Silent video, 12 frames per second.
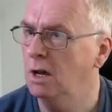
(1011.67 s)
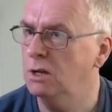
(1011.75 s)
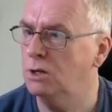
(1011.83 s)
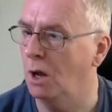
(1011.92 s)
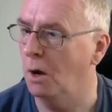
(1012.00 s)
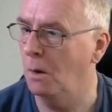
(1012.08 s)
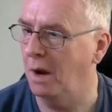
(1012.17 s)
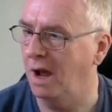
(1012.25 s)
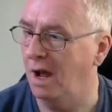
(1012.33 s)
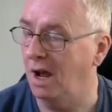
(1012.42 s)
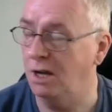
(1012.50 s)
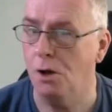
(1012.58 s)

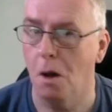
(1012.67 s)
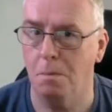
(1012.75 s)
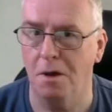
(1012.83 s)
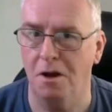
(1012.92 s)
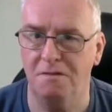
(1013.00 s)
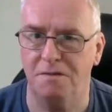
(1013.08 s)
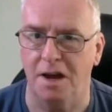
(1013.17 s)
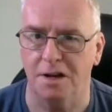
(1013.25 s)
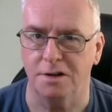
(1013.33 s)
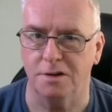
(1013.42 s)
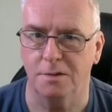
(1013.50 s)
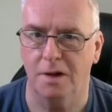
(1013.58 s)
So it's not
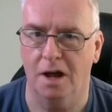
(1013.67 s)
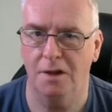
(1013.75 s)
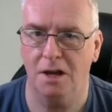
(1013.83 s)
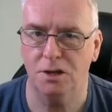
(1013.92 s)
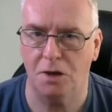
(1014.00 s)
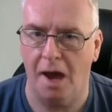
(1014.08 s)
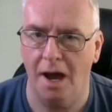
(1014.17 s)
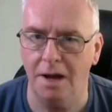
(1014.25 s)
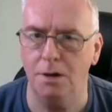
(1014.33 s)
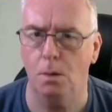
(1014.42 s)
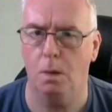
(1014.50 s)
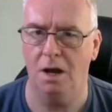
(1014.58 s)
perfect. And that's
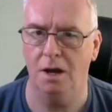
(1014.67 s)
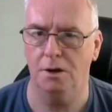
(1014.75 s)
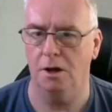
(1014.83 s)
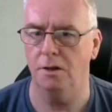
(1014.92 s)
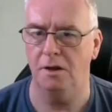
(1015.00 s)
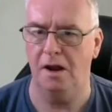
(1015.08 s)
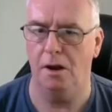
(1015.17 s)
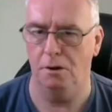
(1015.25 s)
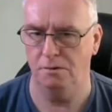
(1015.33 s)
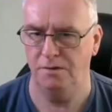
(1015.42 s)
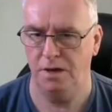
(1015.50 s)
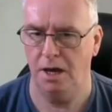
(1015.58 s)
kind of why I got the
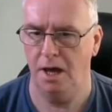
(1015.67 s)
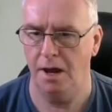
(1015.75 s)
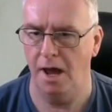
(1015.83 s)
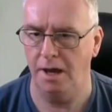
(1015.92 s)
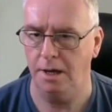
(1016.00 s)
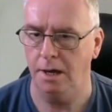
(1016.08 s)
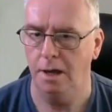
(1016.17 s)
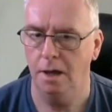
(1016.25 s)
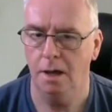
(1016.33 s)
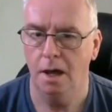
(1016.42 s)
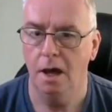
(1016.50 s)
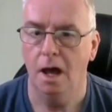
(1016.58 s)
NanoVNA.
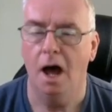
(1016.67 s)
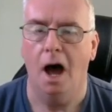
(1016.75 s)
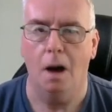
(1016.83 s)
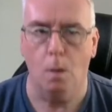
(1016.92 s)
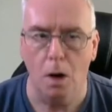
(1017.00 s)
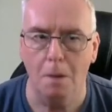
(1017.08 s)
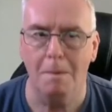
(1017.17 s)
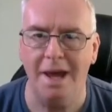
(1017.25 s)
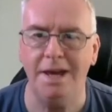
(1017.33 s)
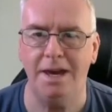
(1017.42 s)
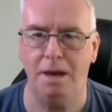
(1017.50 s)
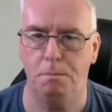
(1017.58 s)
I want to
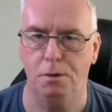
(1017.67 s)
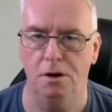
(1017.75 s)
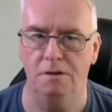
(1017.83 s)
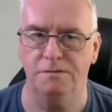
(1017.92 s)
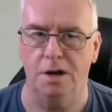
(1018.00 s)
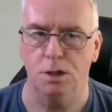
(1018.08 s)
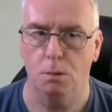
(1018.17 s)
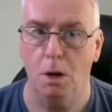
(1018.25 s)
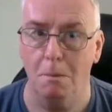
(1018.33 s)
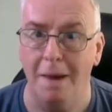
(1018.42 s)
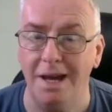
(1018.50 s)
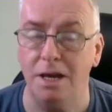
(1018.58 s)
make it perfect. I
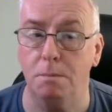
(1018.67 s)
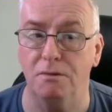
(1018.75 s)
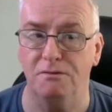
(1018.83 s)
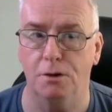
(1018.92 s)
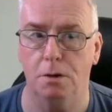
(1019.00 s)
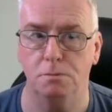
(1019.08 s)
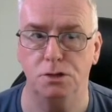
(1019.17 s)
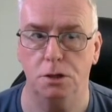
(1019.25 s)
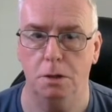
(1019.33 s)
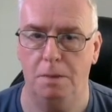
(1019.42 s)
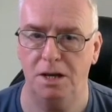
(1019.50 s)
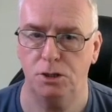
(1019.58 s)
want to make it perform to
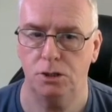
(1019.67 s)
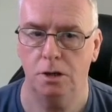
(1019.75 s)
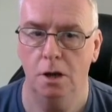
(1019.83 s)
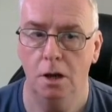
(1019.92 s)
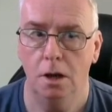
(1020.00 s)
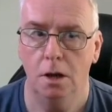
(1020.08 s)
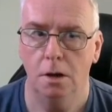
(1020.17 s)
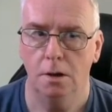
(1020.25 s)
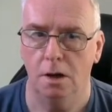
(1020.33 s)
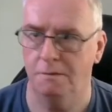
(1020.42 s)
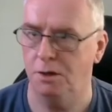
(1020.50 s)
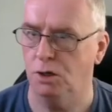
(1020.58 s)
the best
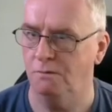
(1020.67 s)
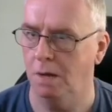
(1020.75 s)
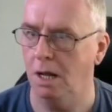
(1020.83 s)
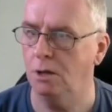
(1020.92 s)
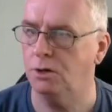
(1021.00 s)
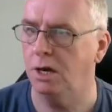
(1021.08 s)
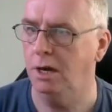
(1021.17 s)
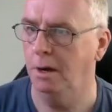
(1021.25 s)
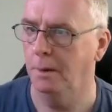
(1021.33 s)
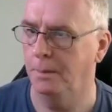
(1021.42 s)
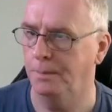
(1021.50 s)
of its ability.